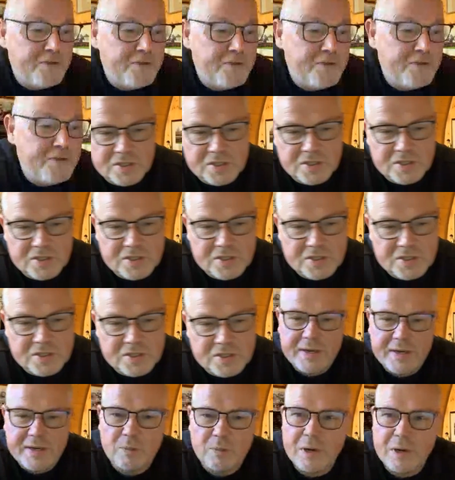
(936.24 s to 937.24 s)
just thinking, oh,
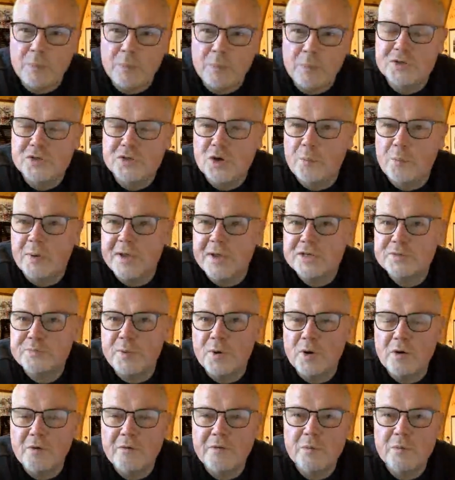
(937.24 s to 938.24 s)
I want to do a play
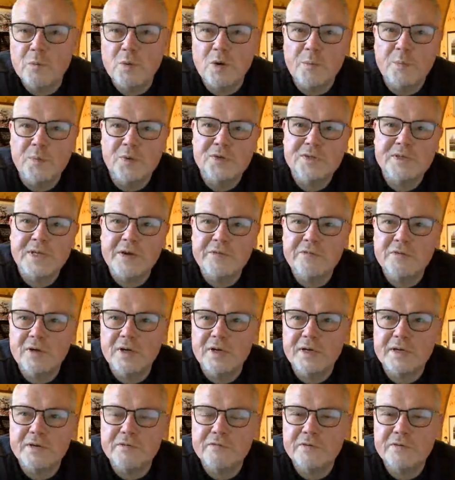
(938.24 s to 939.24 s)
spot or I want to put together a
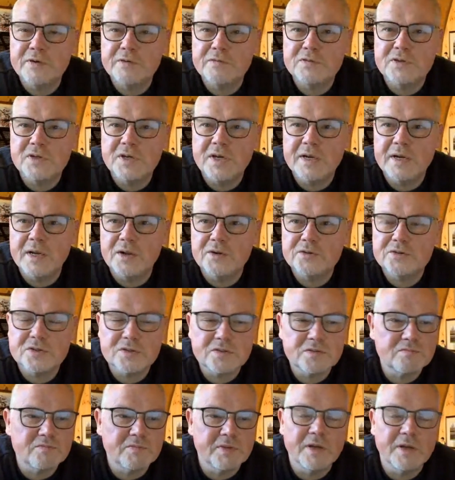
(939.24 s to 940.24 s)
lucky 50, and I'll
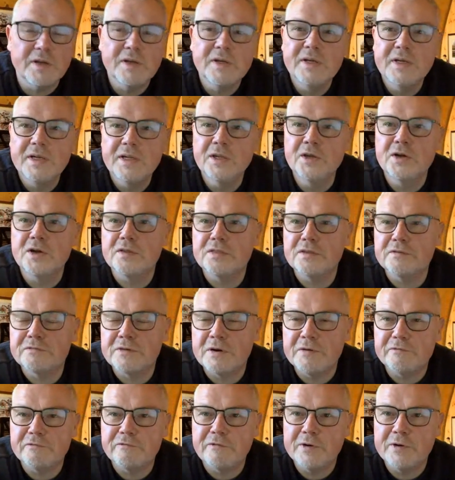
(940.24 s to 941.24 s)
just look at the
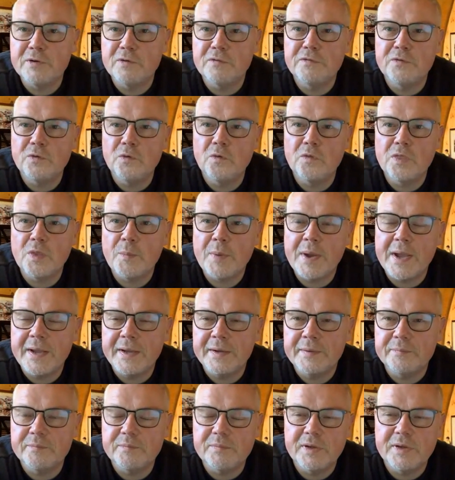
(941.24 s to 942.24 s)
front 3 or 4 on the
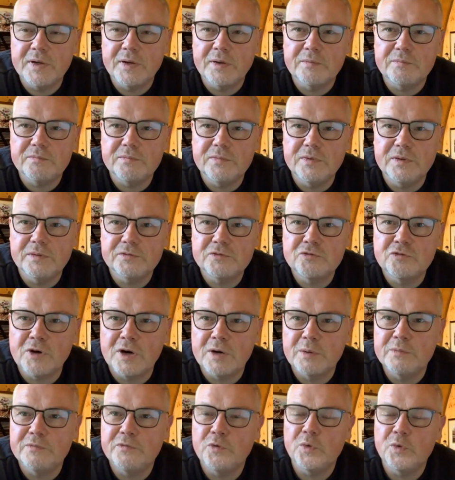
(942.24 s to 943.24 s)
betting, try
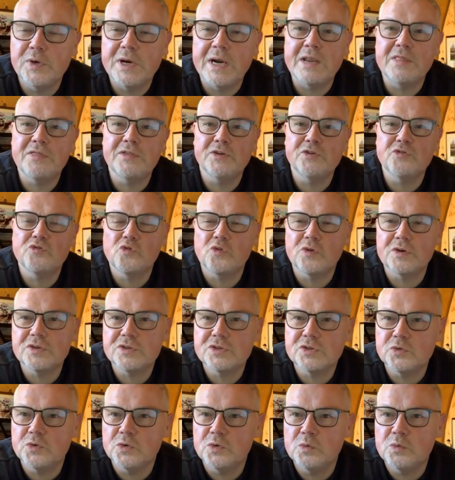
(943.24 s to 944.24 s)
to avoid anything drawn in
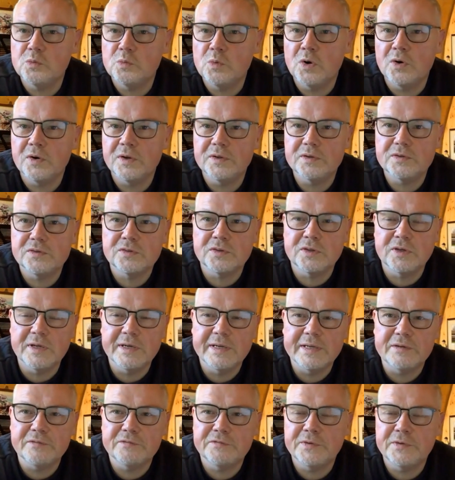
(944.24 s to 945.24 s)
stall, one at
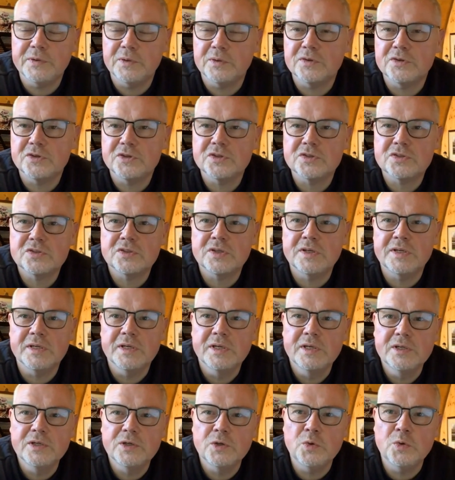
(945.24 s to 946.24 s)
Lingfield, and just see
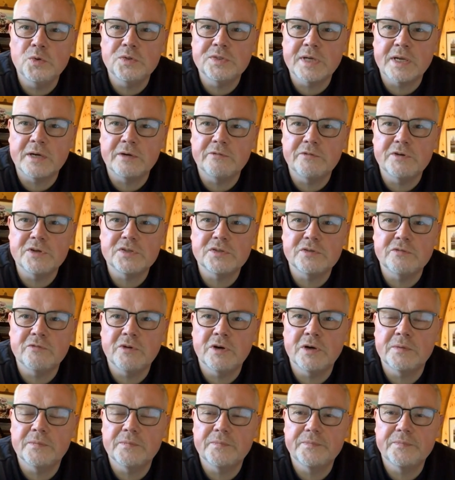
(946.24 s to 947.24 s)
who's had a recent
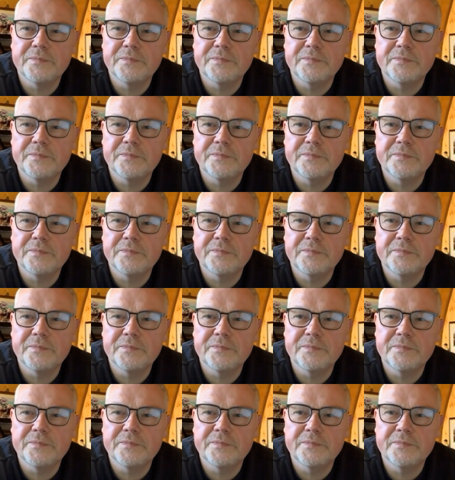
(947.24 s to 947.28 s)
run.